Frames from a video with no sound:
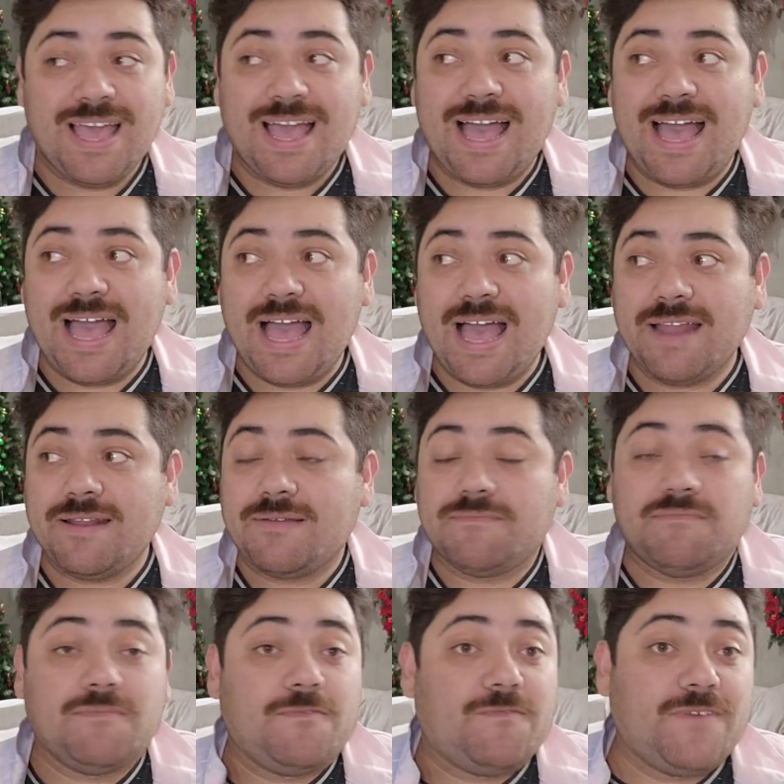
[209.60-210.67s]
And
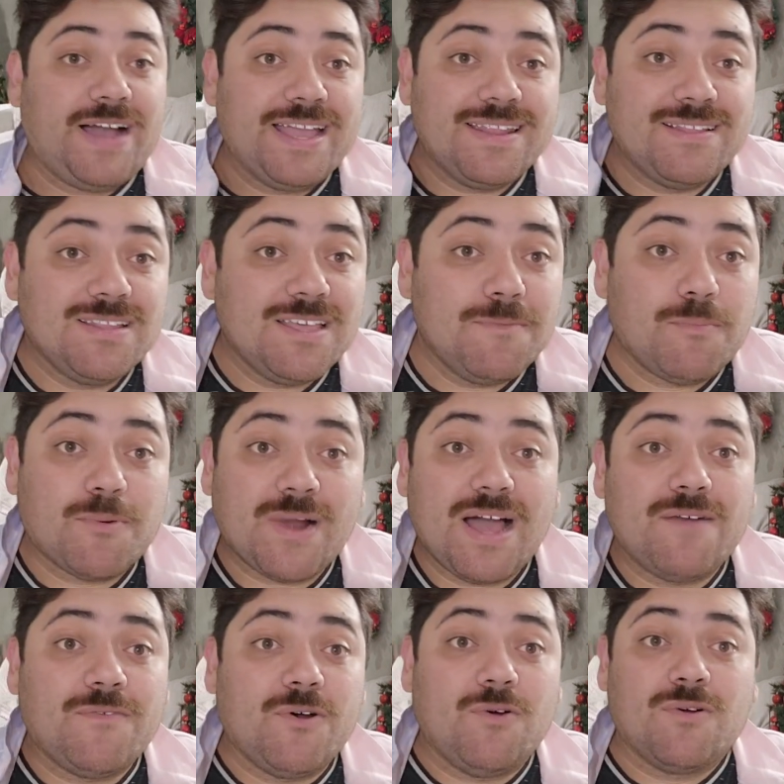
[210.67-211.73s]
finally,
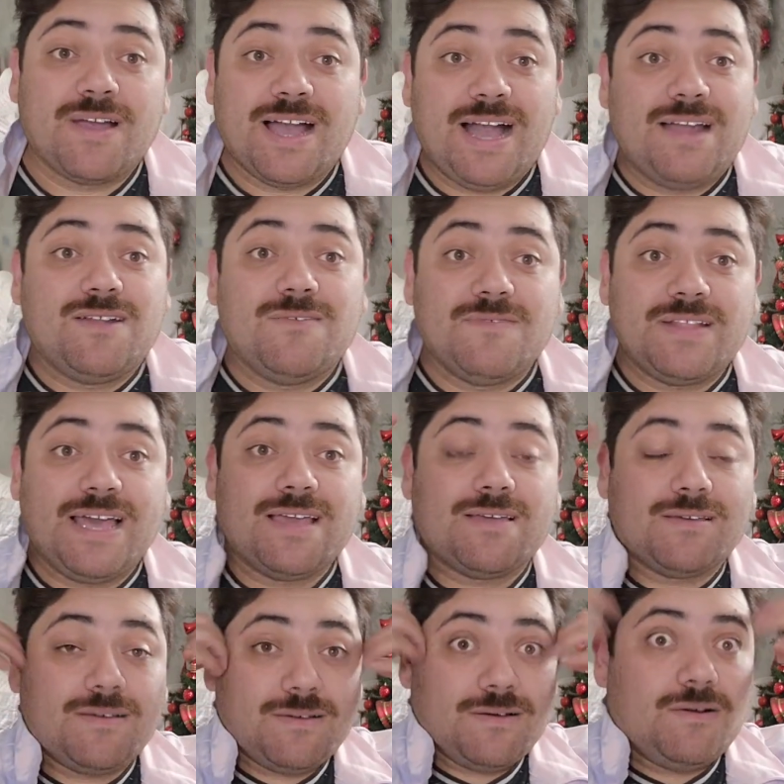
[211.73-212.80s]
Bravo kind of
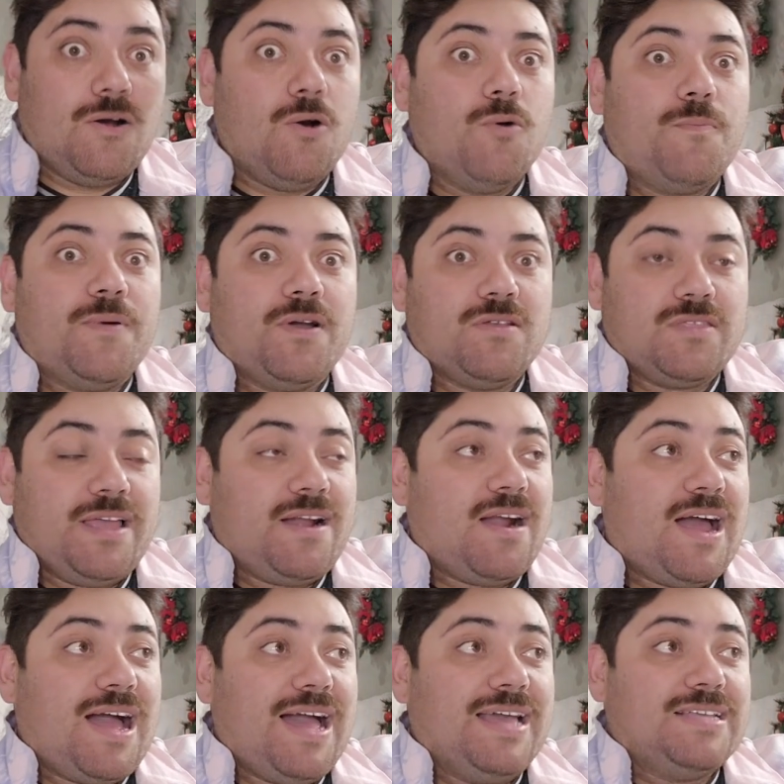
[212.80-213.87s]
like opened their
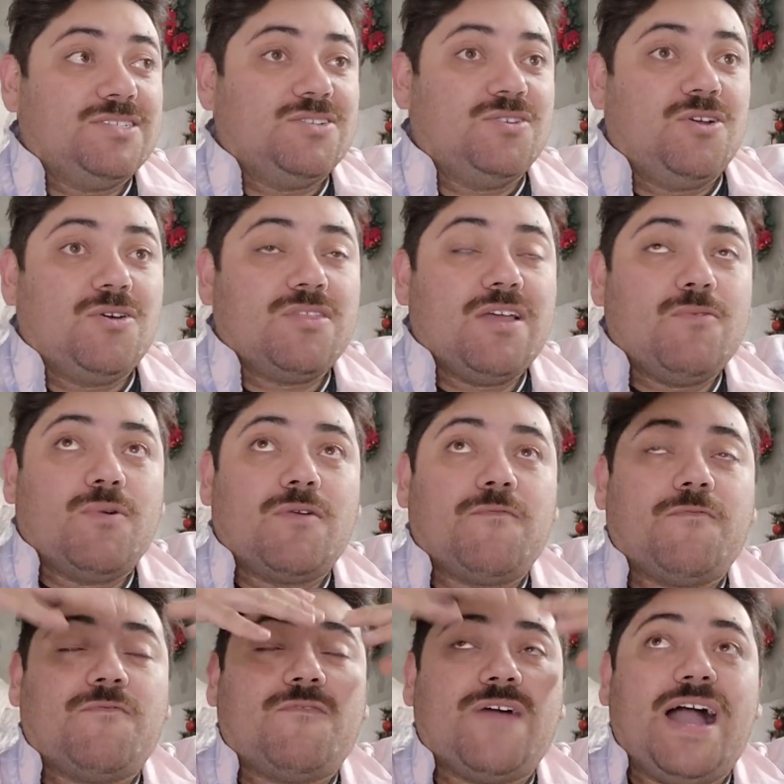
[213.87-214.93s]
eyes. You know, they were
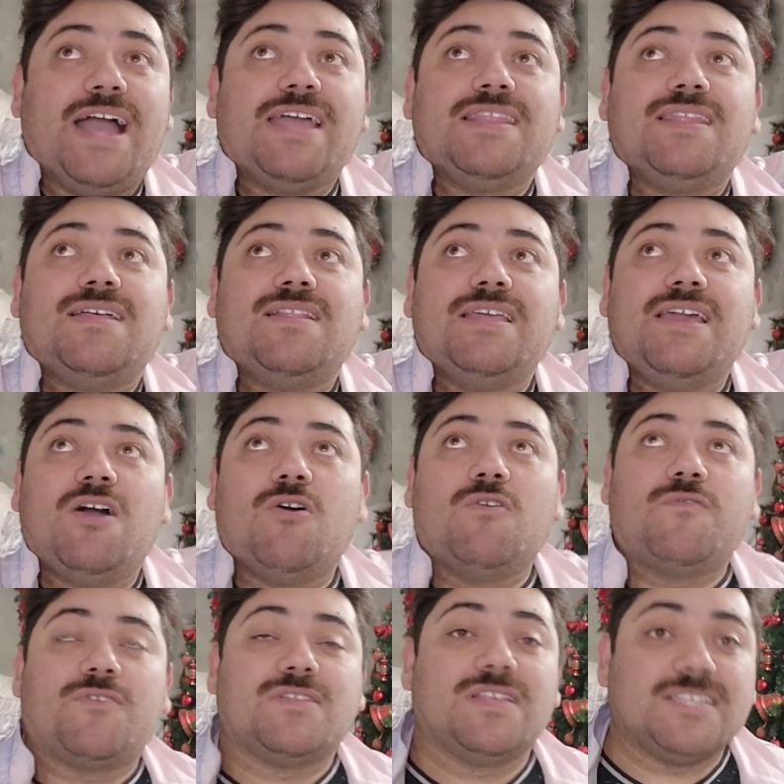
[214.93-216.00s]
finally
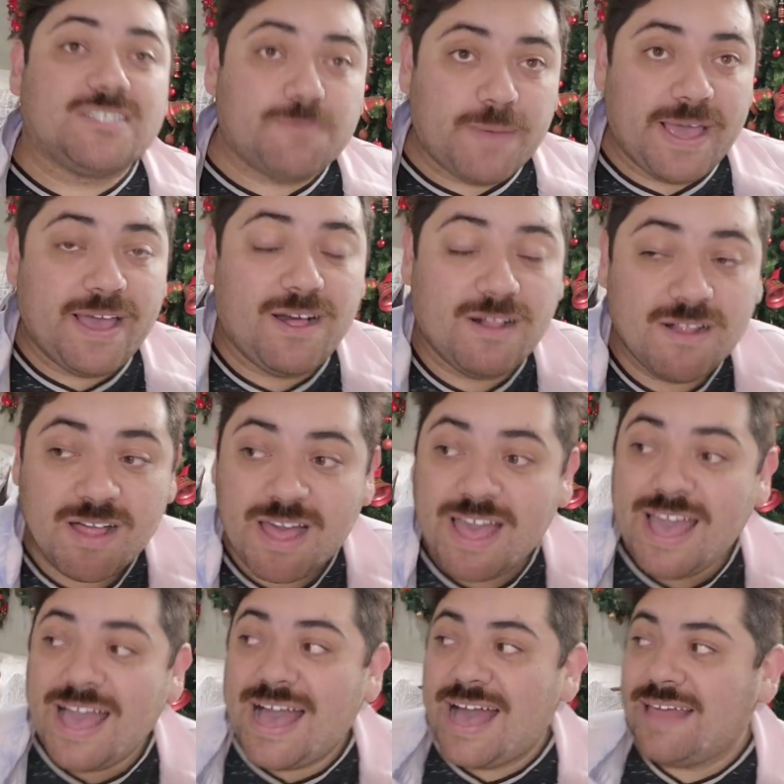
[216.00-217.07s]
over the spell.
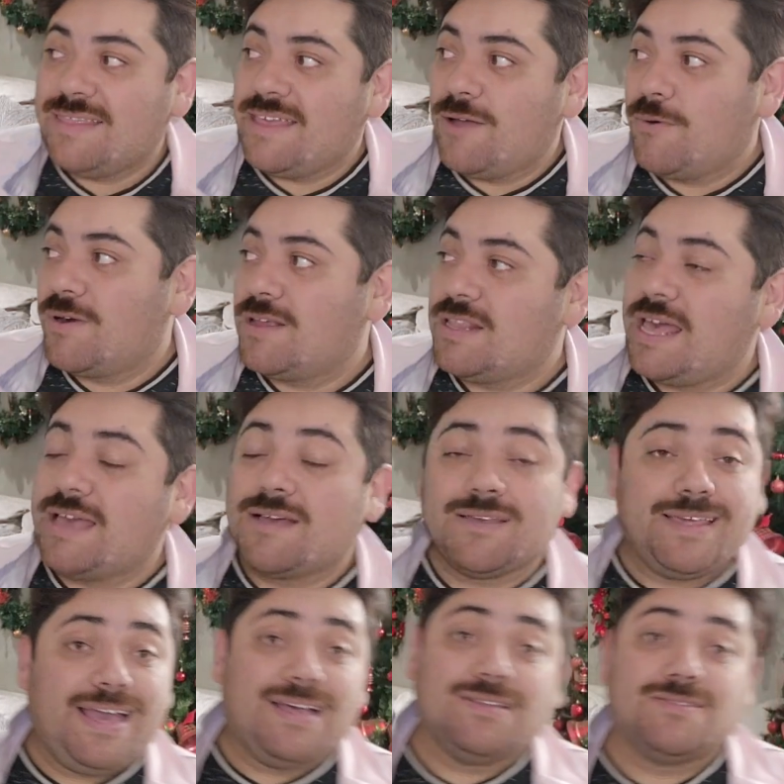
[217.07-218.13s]
And they were like,
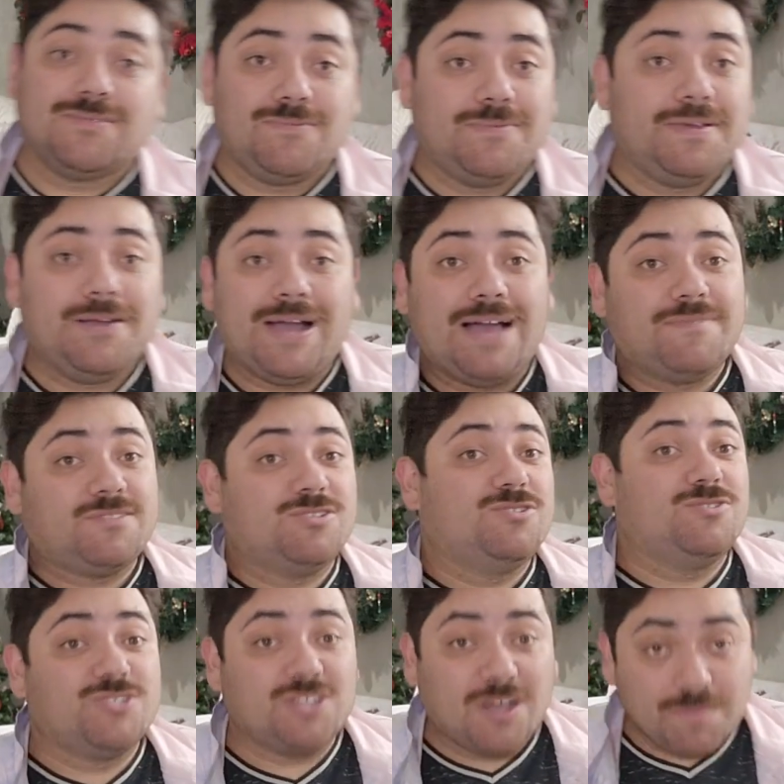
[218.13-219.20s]
yes, we have to
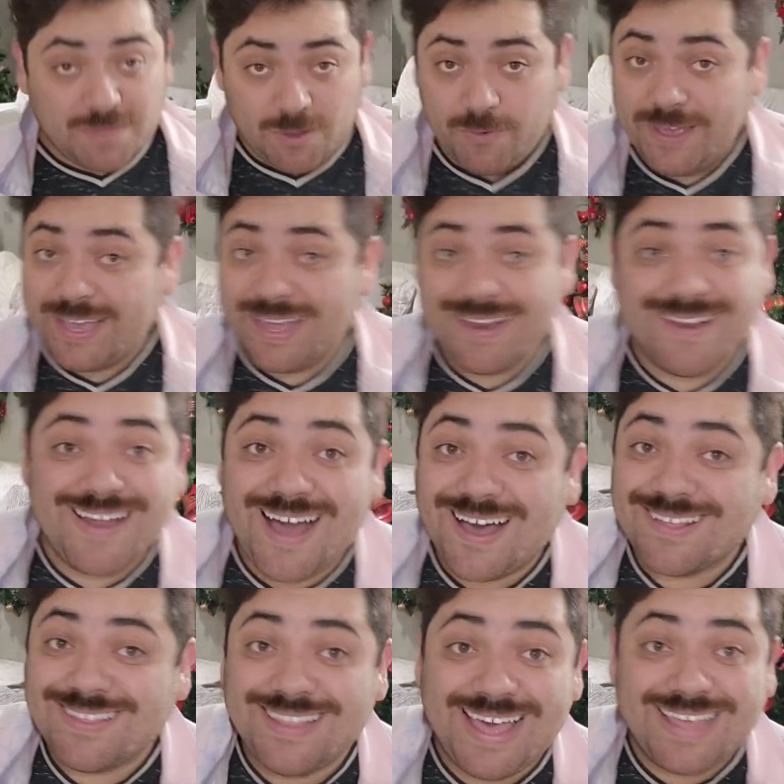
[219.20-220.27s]
do something. We
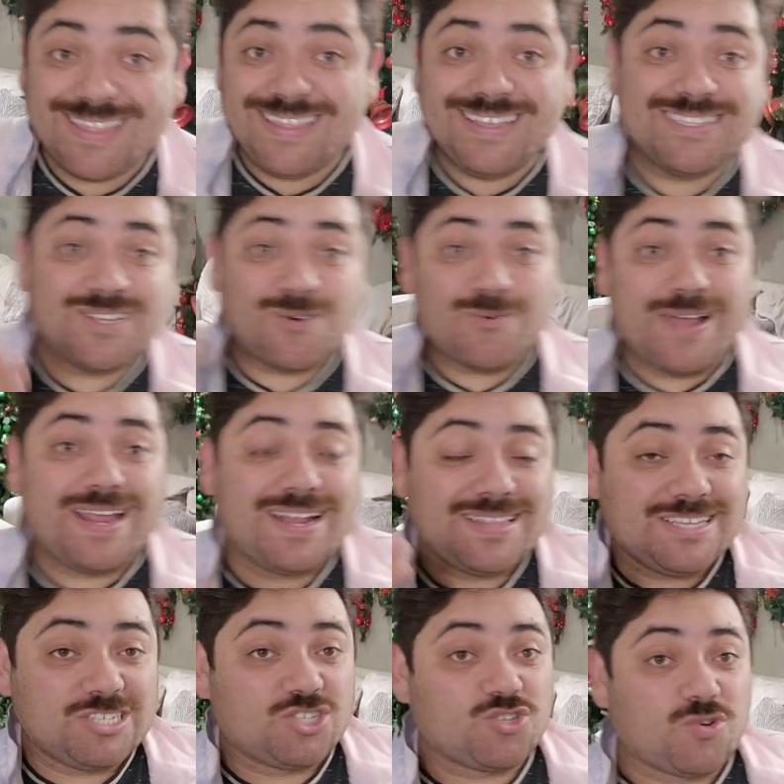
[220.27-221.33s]
cannot let Lisa
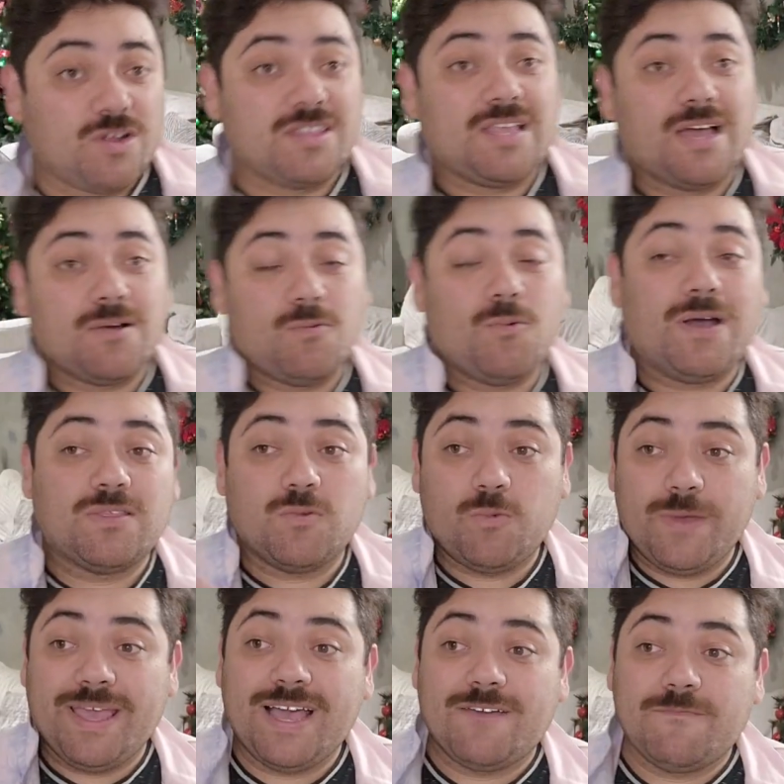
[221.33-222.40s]
Rinna destroy that what
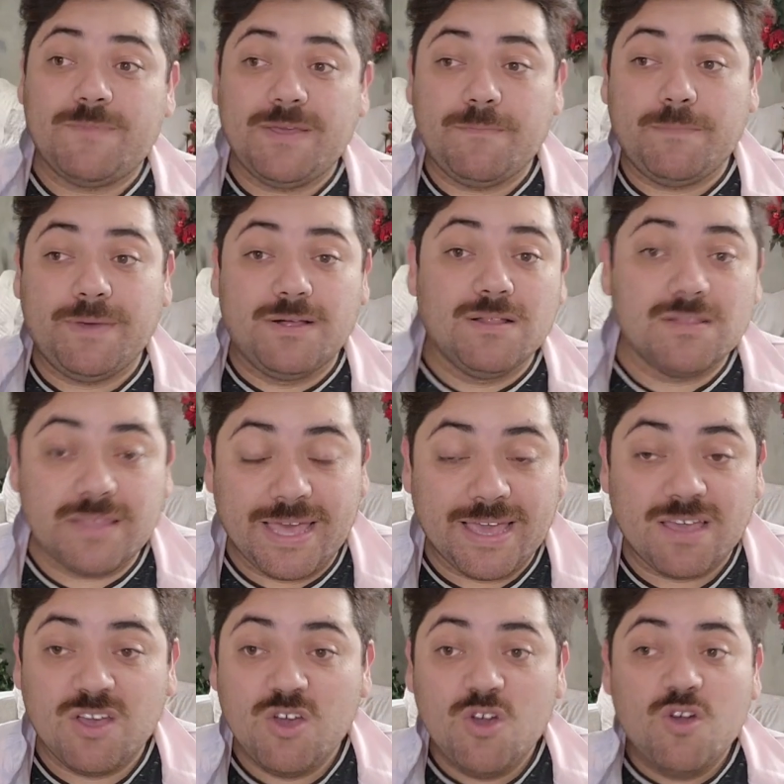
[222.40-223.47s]
we have been
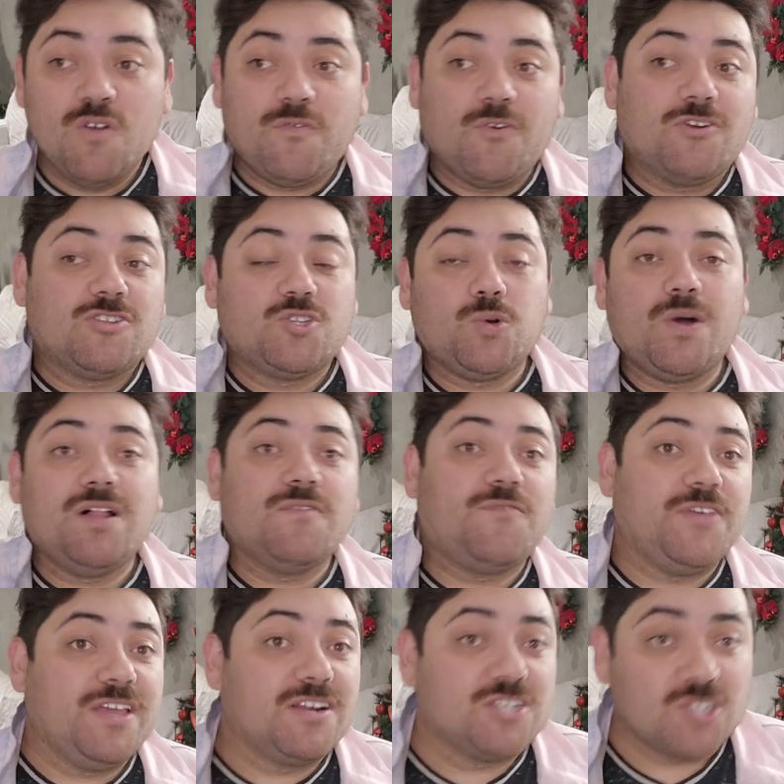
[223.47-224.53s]
building for 12
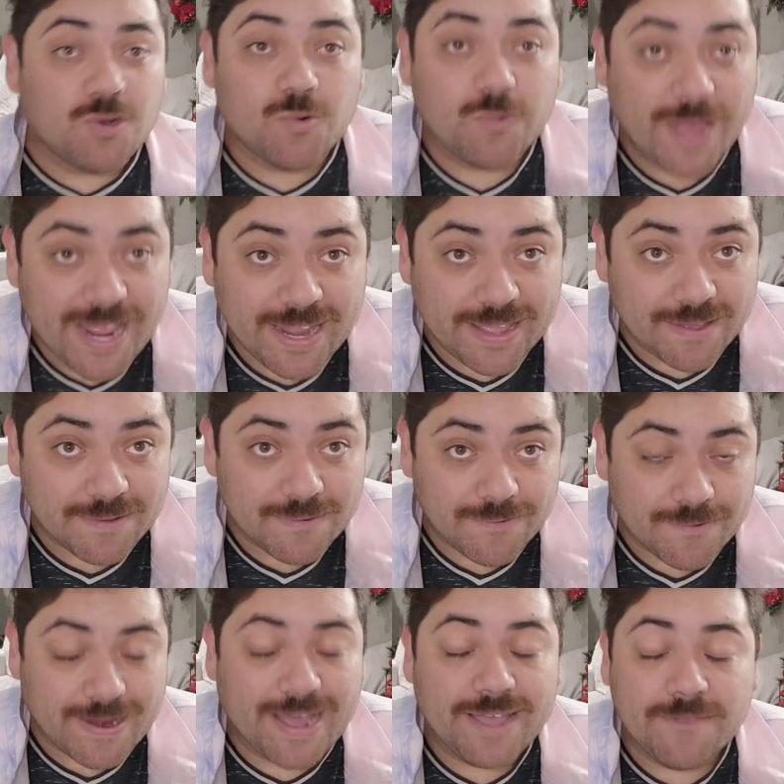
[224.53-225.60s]
years already,
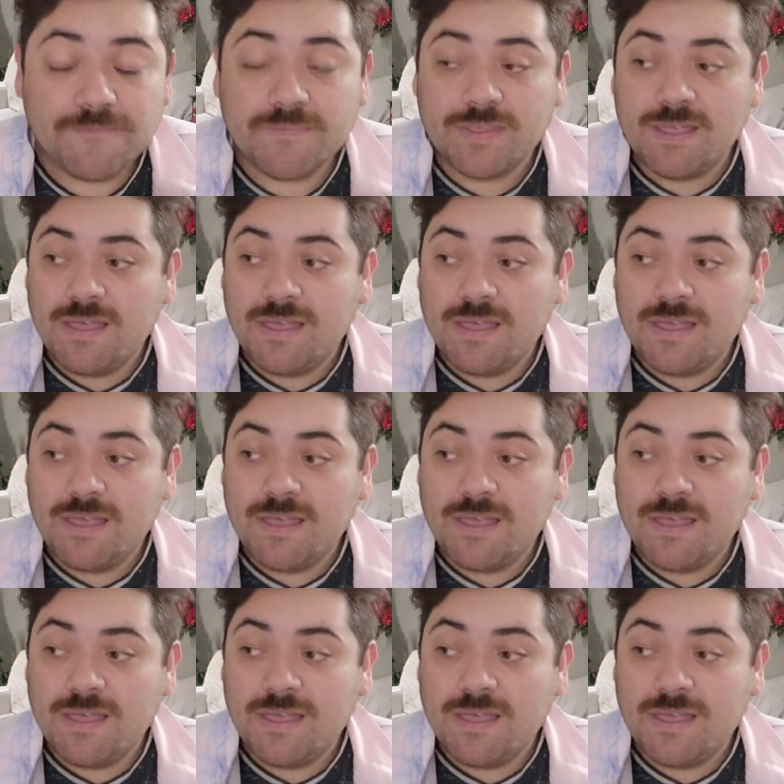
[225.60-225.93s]
right?